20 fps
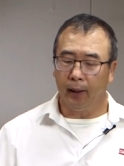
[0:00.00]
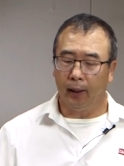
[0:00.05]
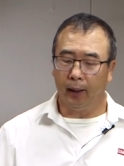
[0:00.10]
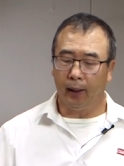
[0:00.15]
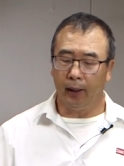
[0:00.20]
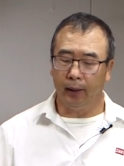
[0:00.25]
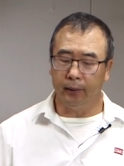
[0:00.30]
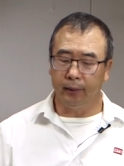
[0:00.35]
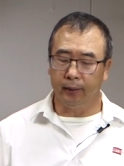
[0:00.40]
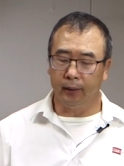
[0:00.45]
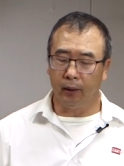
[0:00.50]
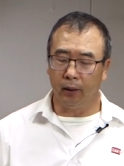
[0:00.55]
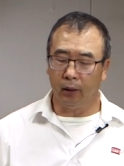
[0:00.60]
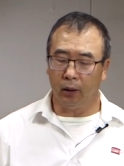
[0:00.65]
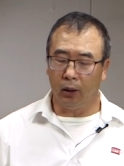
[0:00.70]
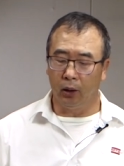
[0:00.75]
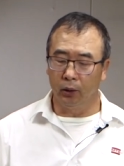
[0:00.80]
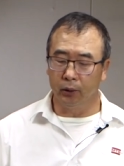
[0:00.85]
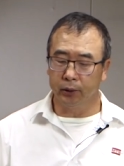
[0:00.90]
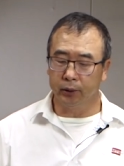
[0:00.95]
and uh,
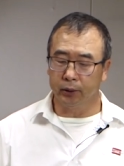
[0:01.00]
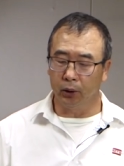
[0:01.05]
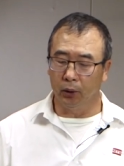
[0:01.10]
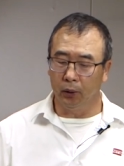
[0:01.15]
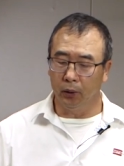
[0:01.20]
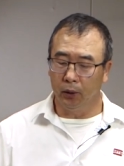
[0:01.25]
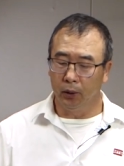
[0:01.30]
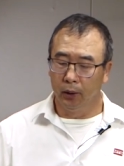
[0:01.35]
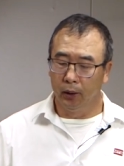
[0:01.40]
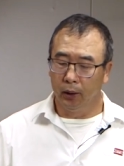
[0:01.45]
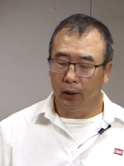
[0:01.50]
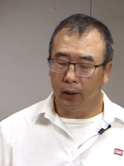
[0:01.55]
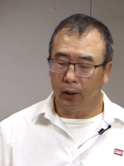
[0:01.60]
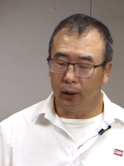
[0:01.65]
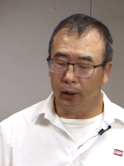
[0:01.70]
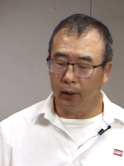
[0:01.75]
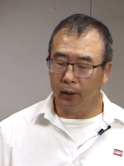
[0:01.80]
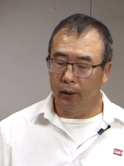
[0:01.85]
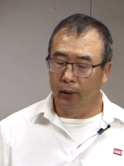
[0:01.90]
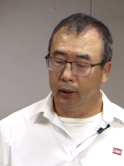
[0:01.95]
also
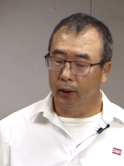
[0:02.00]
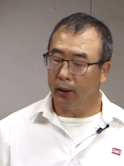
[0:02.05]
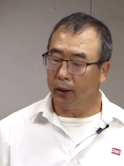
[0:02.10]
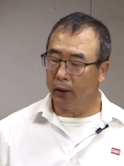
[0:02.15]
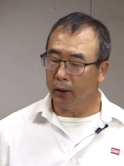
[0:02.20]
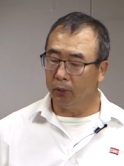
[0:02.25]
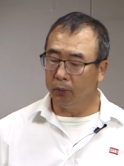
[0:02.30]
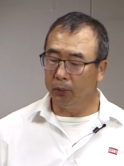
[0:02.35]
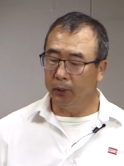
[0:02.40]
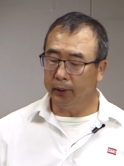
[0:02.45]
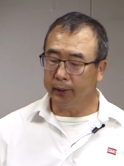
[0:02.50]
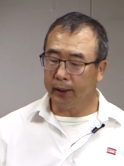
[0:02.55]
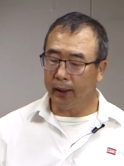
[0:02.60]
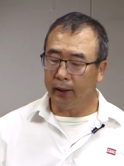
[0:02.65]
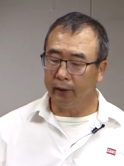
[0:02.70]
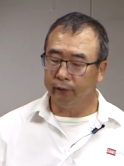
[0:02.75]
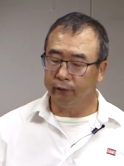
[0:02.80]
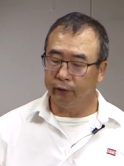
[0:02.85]
uh, what kind